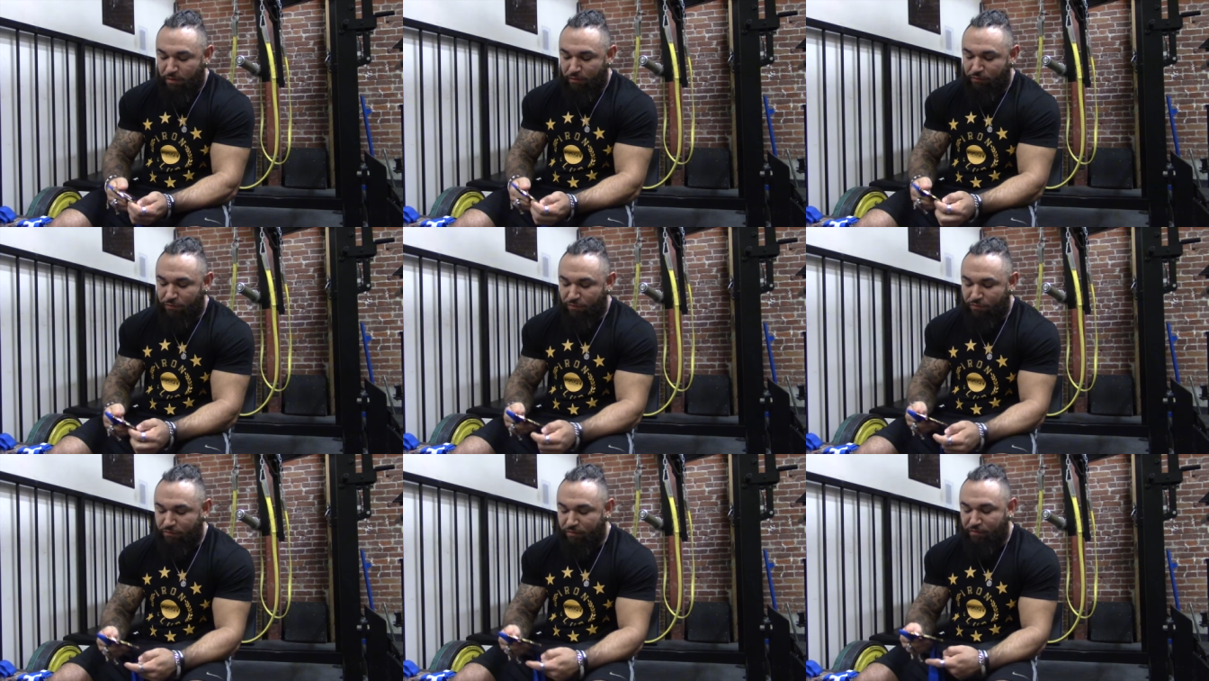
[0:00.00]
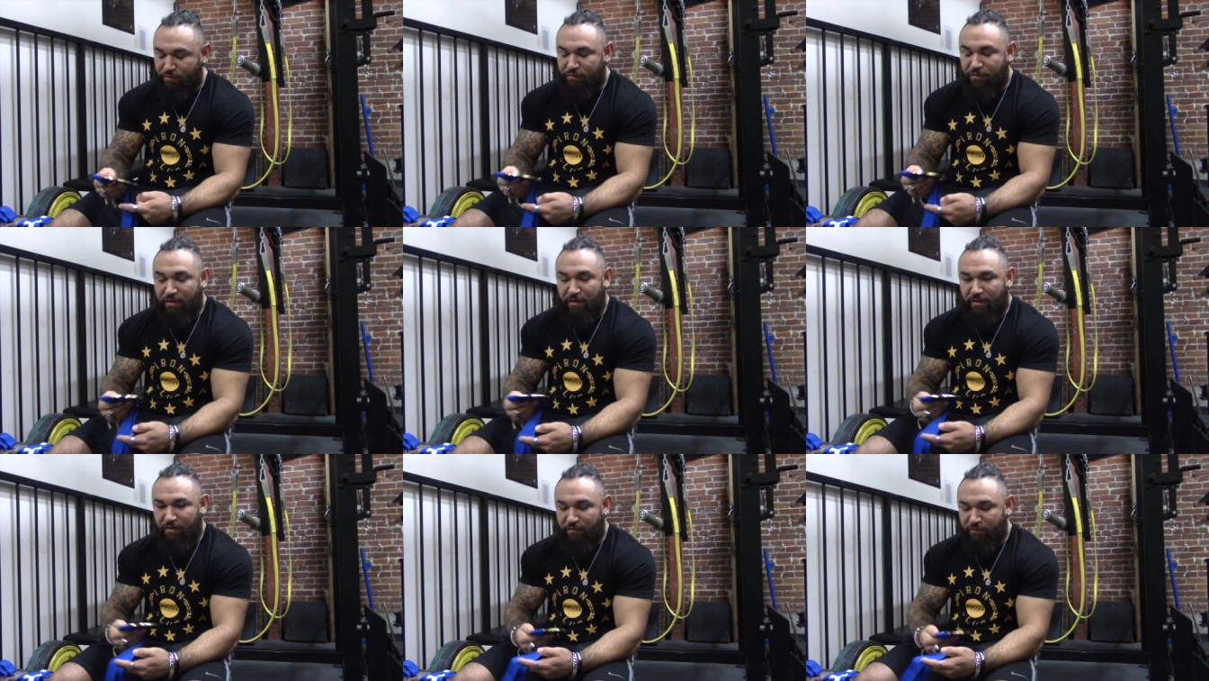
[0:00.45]
Just because
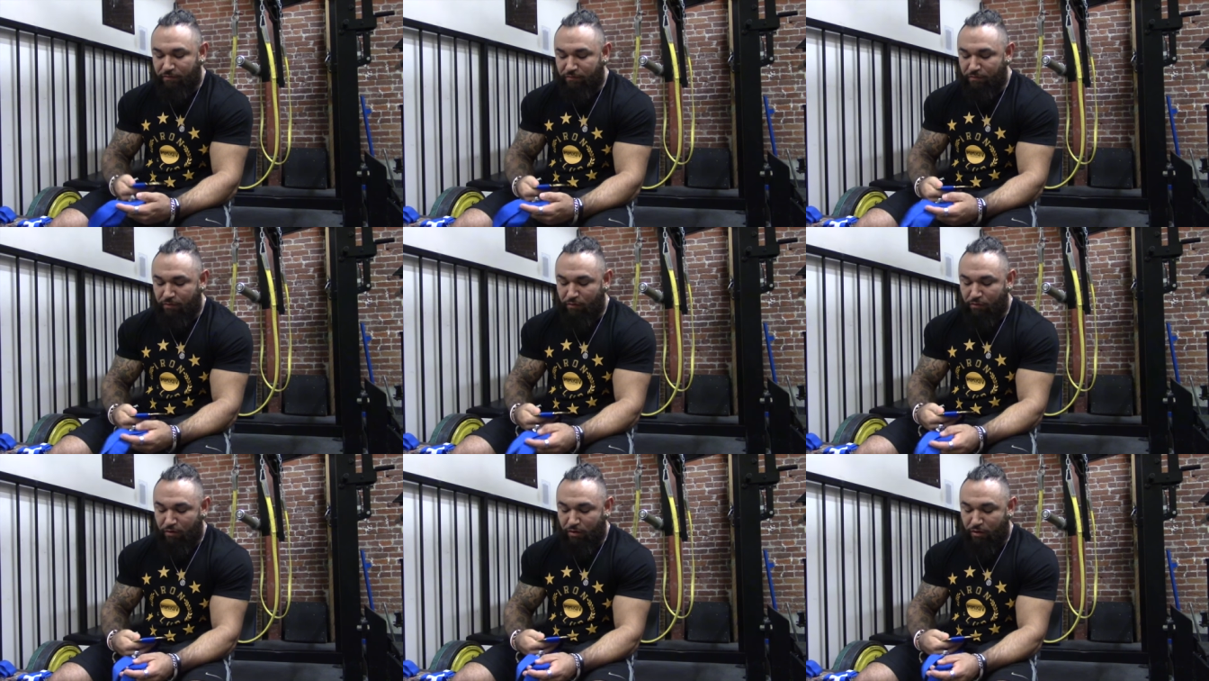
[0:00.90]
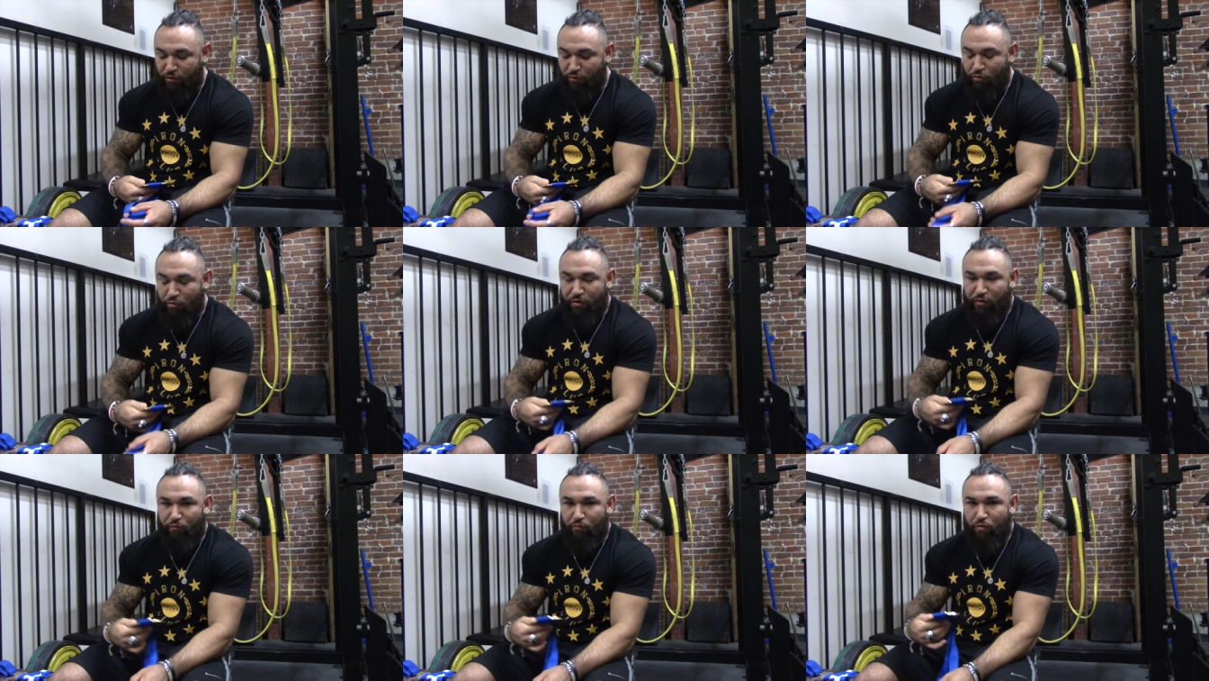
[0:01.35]
things are
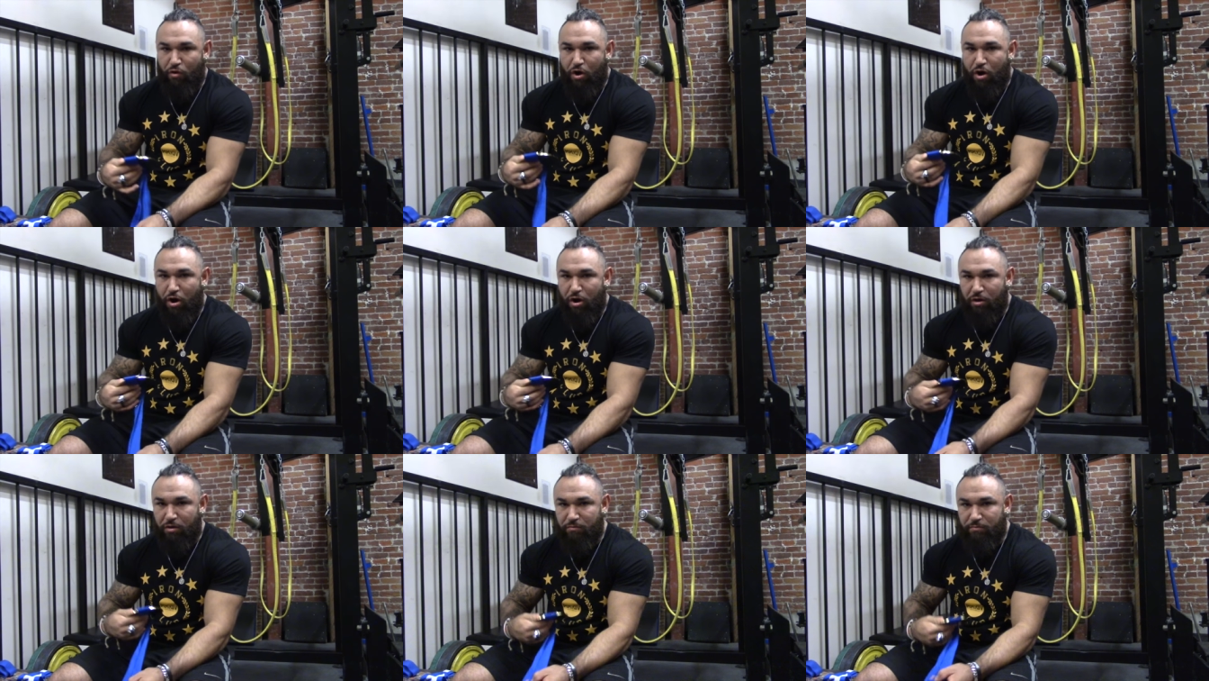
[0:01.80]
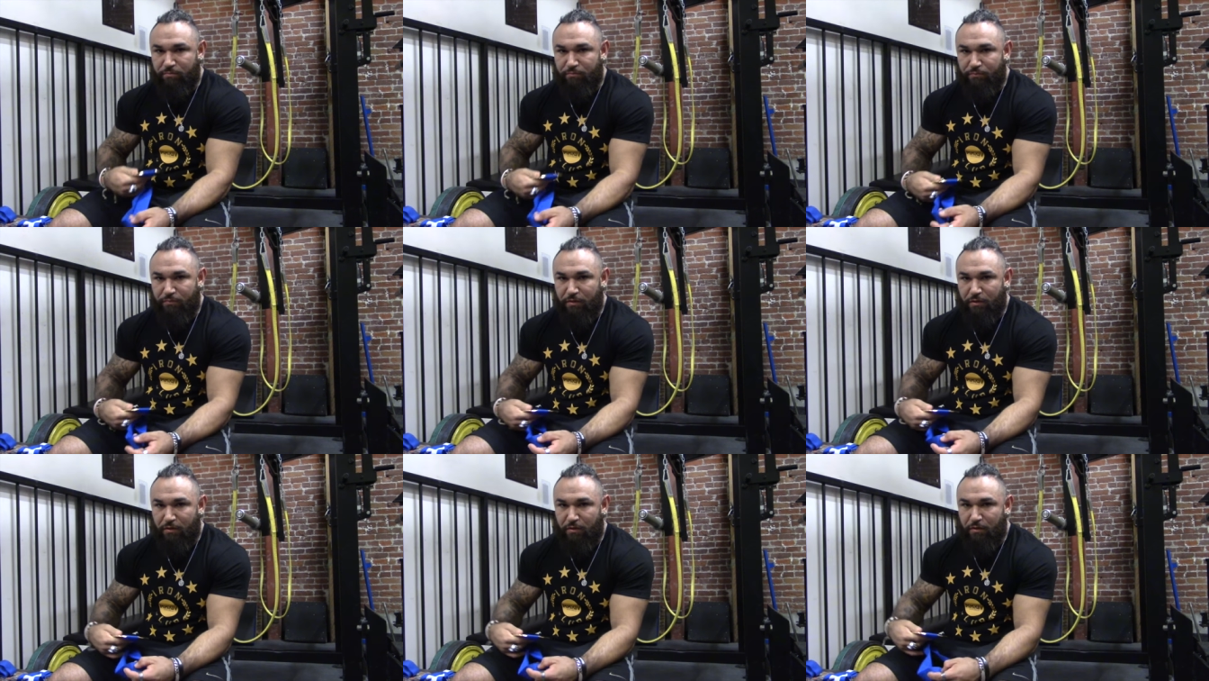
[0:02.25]
going wrong
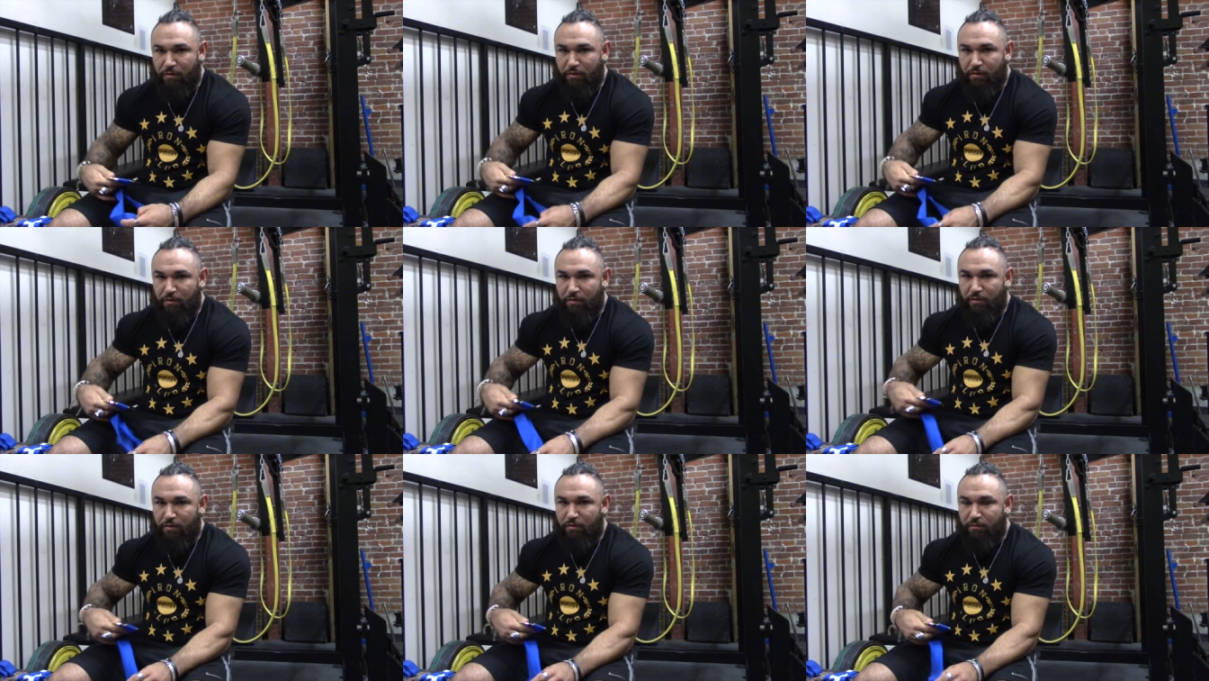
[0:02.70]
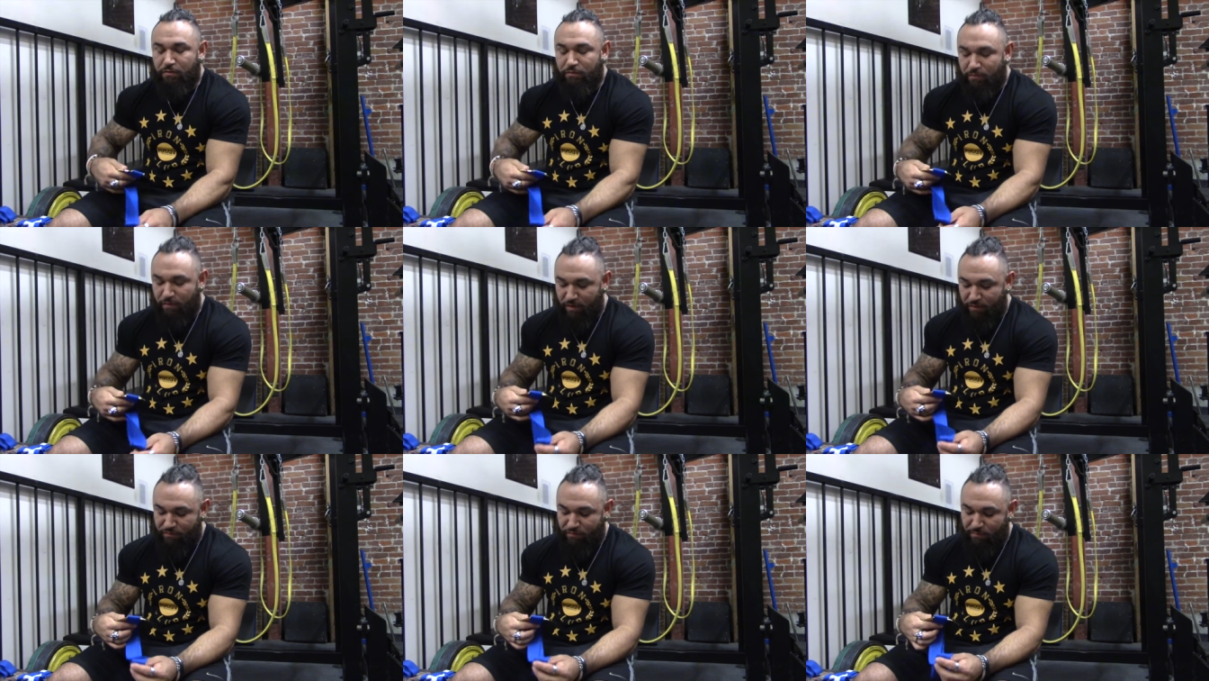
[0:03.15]

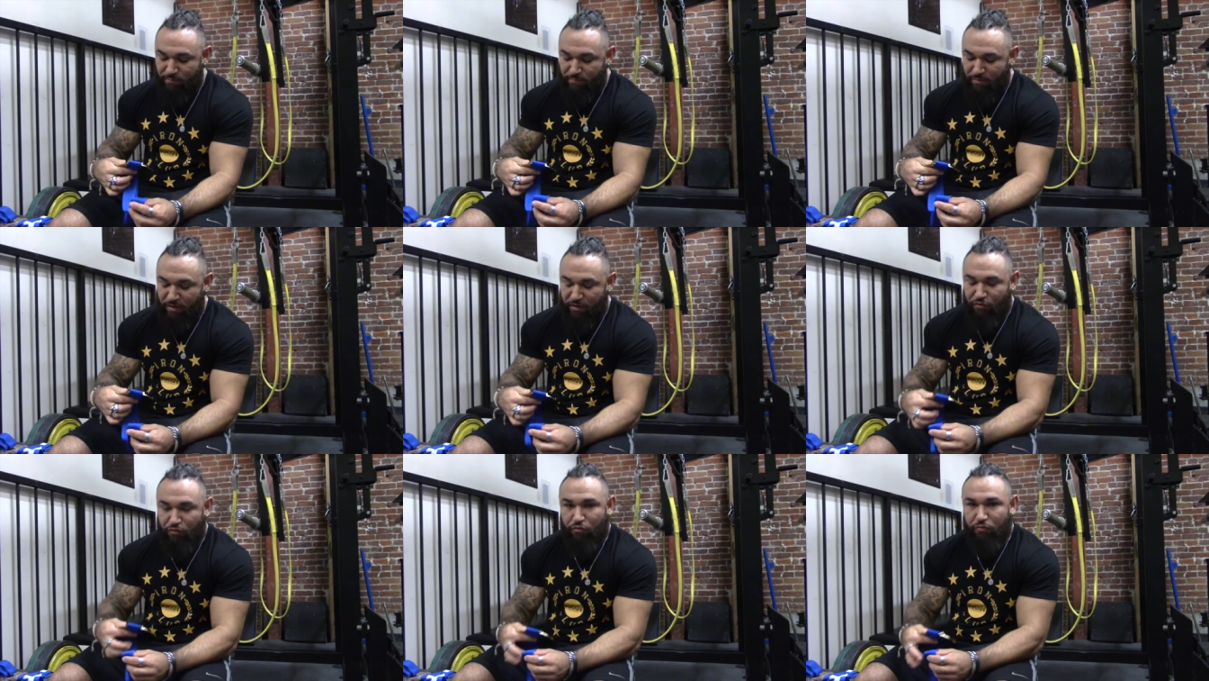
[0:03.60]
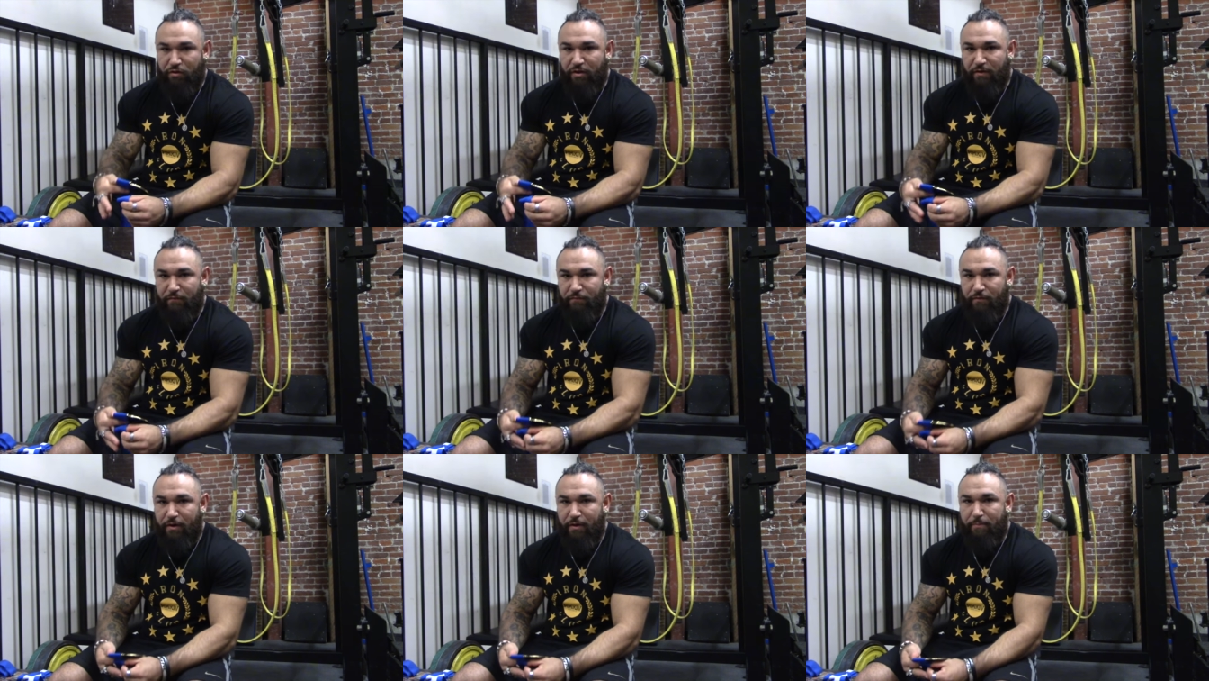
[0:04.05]
doesn't mean you
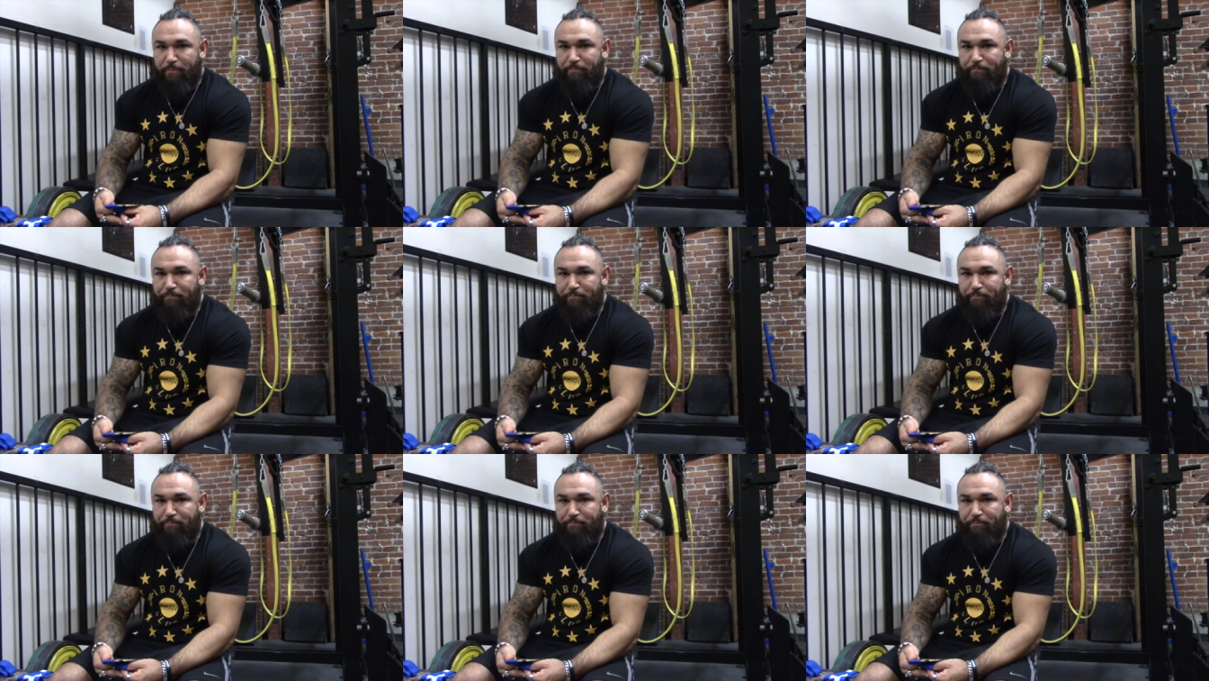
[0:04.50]
give up.